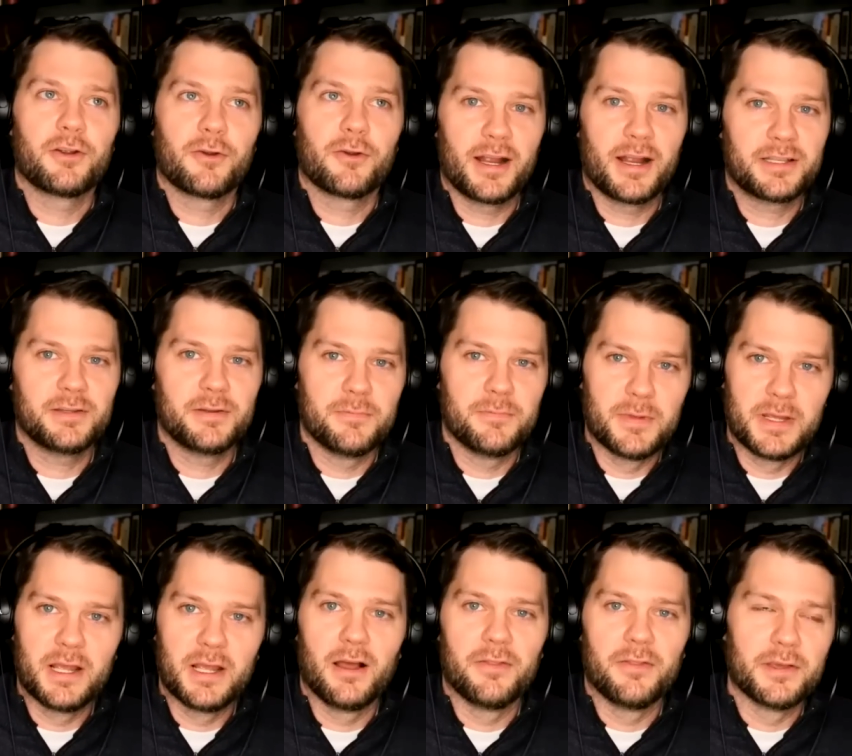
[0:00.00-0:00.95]
corrected
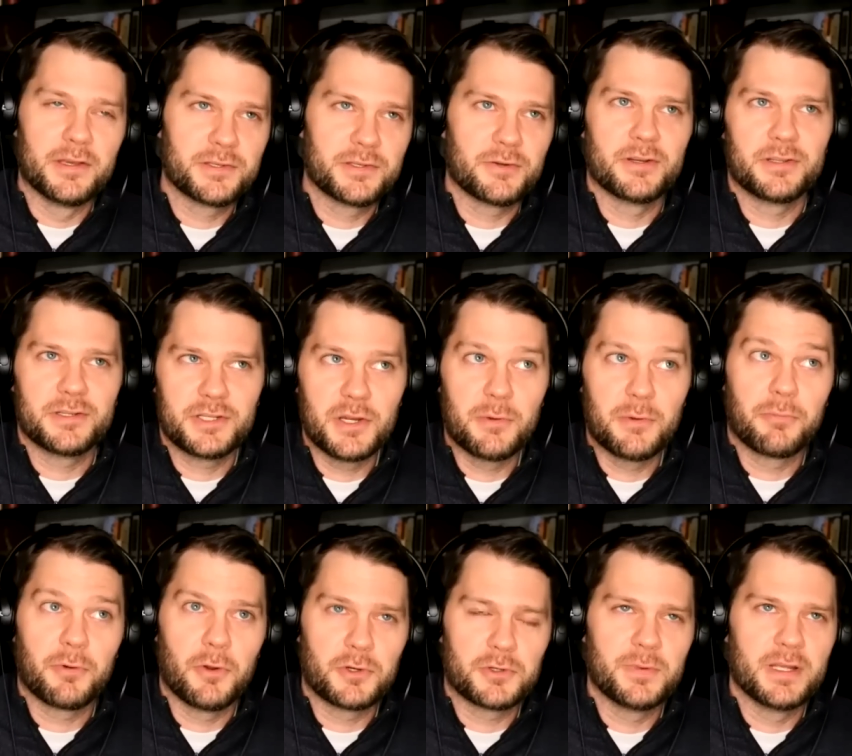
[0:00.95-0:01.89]
me on this, or she
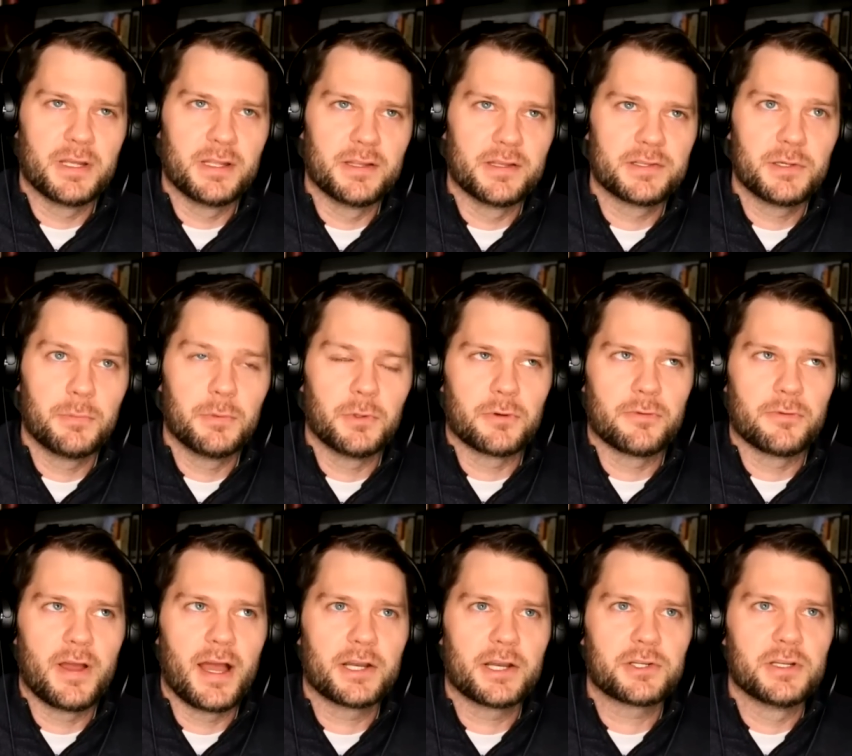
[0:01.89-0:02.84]
approached me in a similar
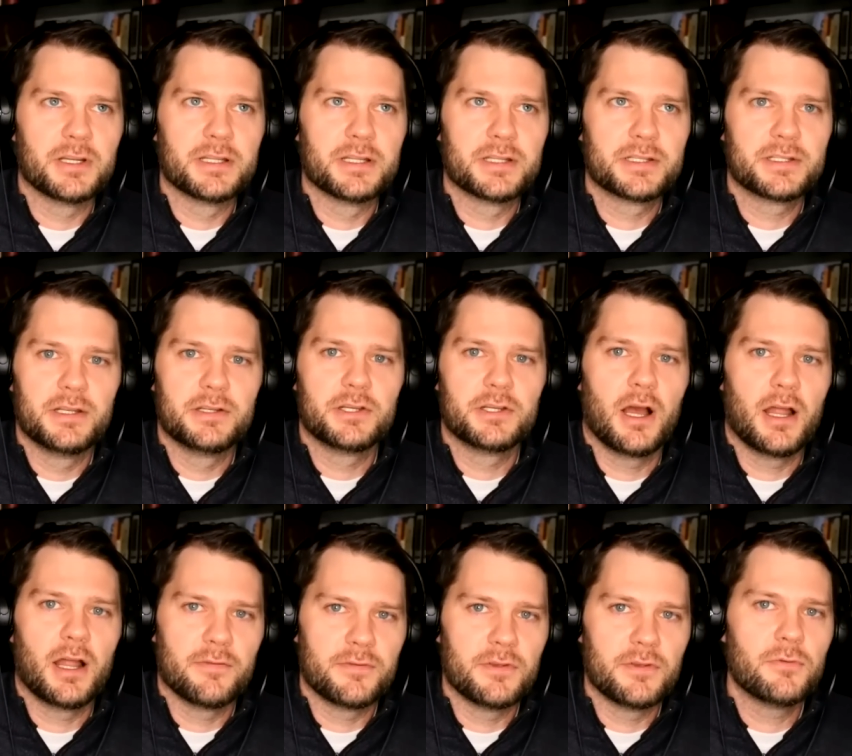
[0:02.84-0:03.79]
fashion and said,
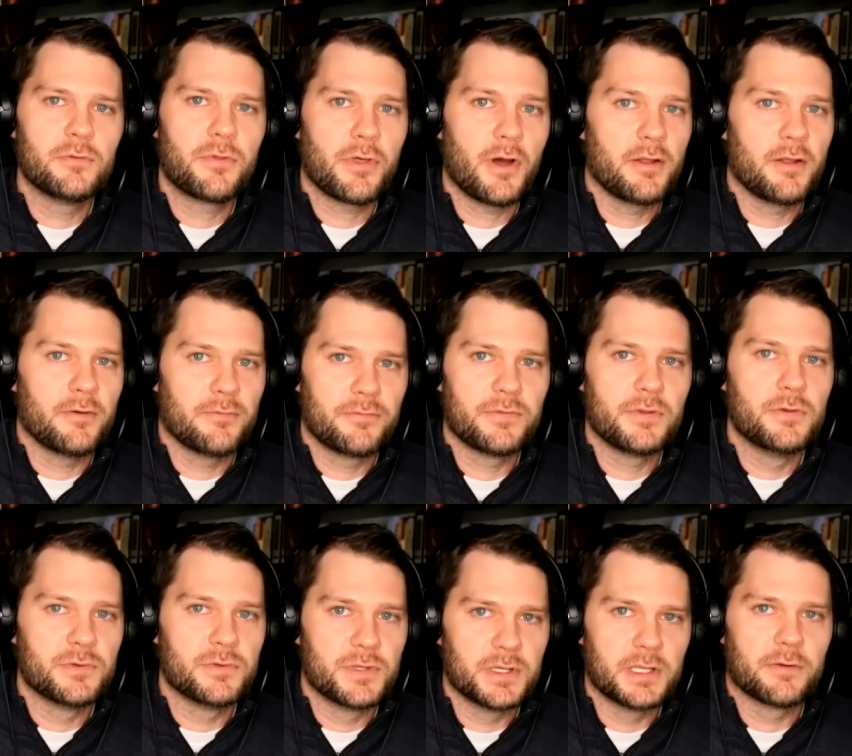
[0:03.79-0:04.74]
Jon, have you thought of
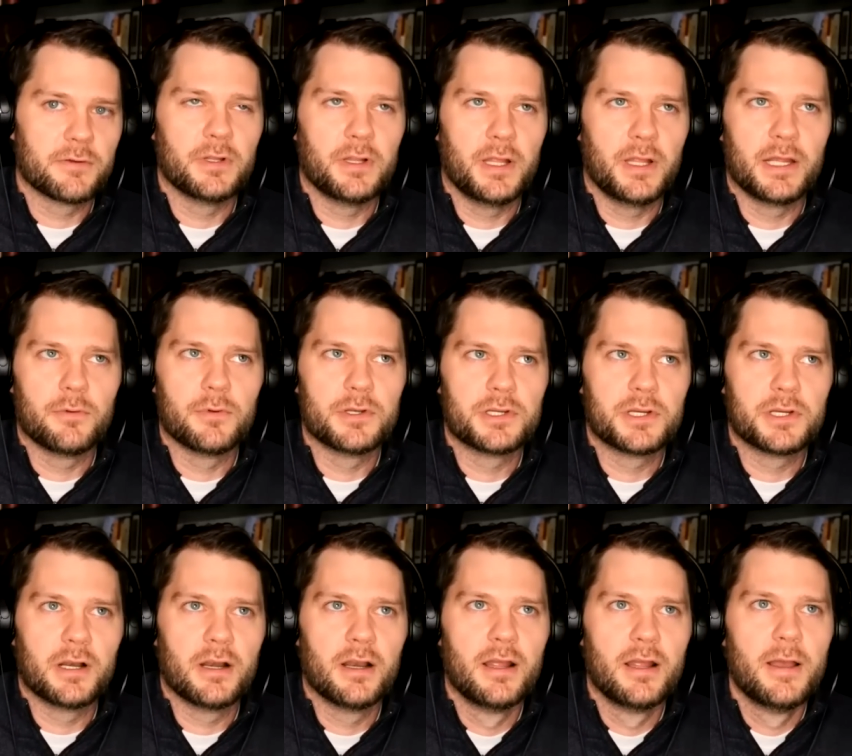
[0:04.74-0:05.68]
using different language
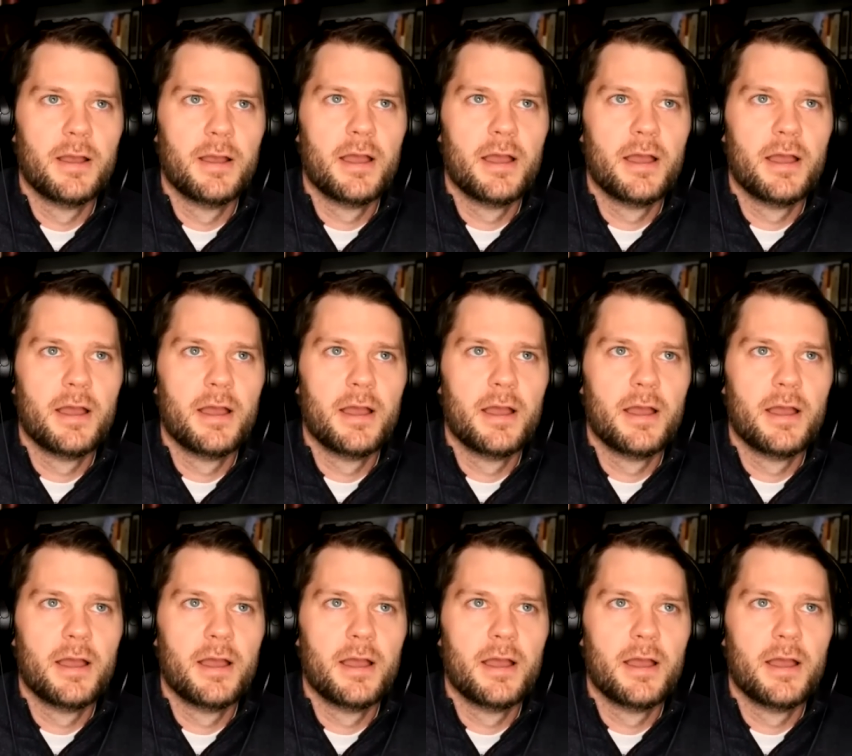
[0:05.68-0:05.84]
here